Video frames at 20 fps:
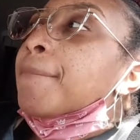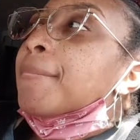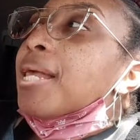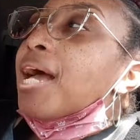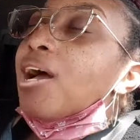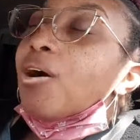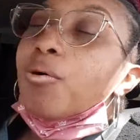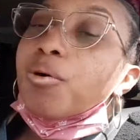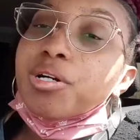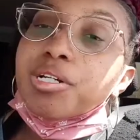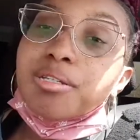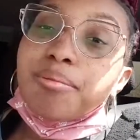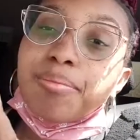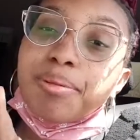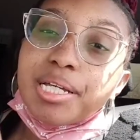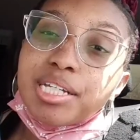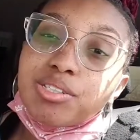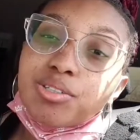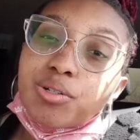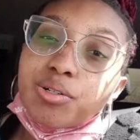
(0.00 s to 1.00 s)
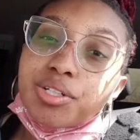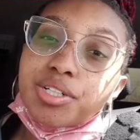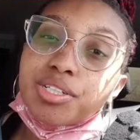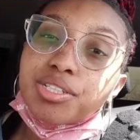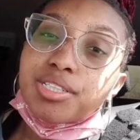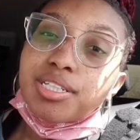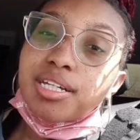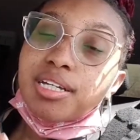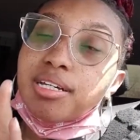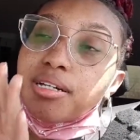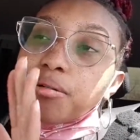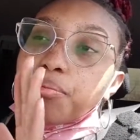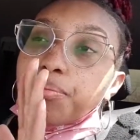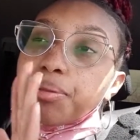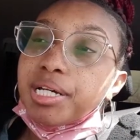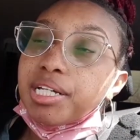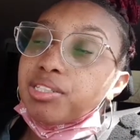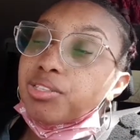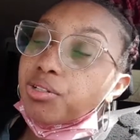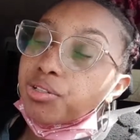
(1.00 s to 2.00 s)
I ordered the placeholders.
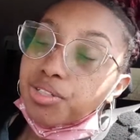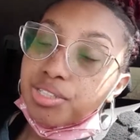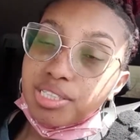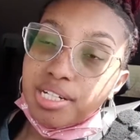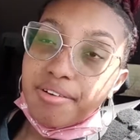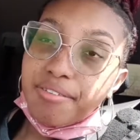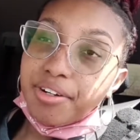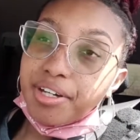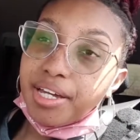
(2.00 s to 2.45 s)
Placeholders never